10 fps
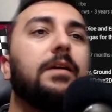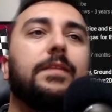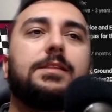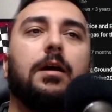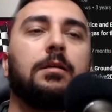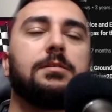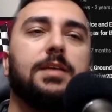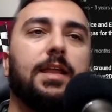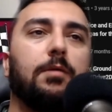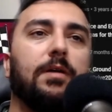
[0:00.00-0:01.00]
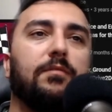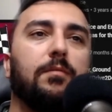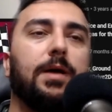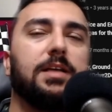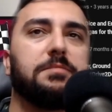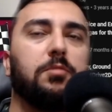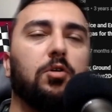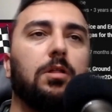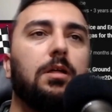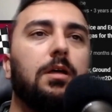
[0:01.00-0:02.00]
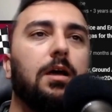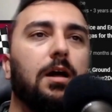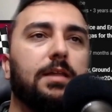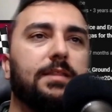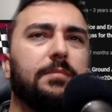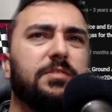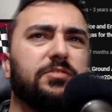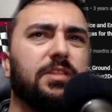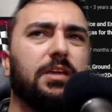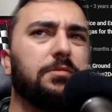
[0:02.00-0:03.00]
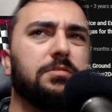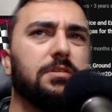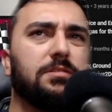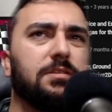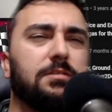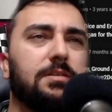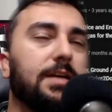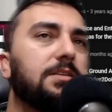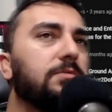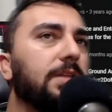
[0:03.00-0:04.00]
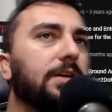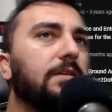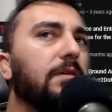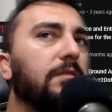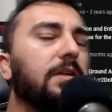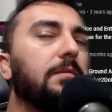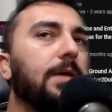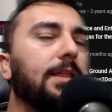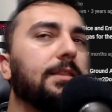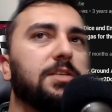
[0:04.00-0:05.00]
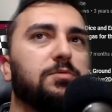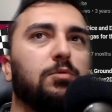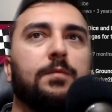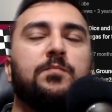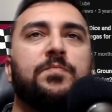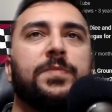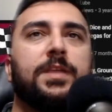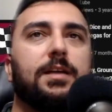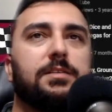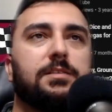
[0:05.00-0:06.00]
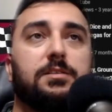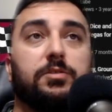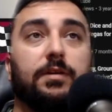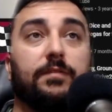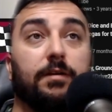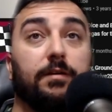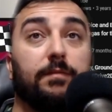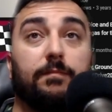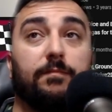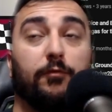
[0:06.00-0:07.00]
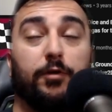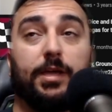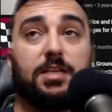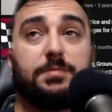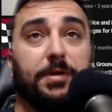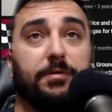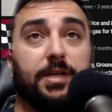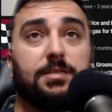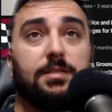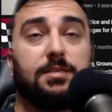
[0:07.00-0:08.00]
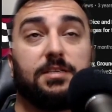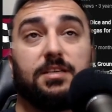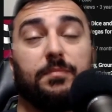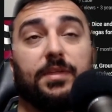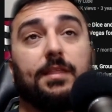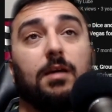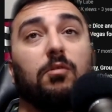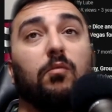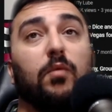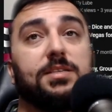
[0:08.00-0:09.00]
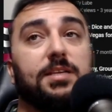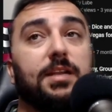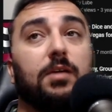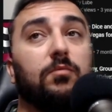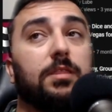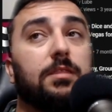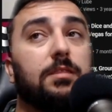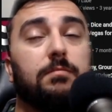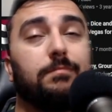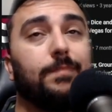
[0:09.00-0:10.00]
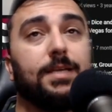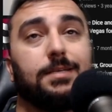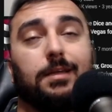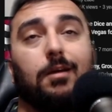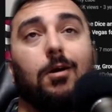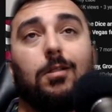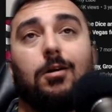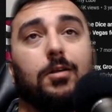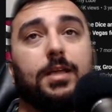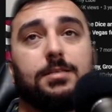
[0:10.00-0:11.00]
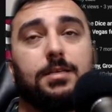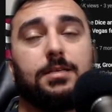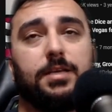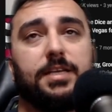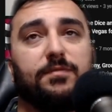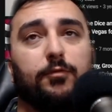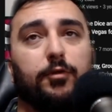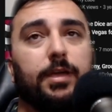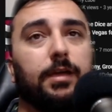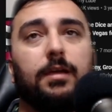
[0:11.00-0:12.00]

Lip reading: The title's anywhere from possible. And the imagery they use is actually really good for freedom. I like this one. It's showing a very freeing experience. This is something that will resonate with basically all audiences as freeing.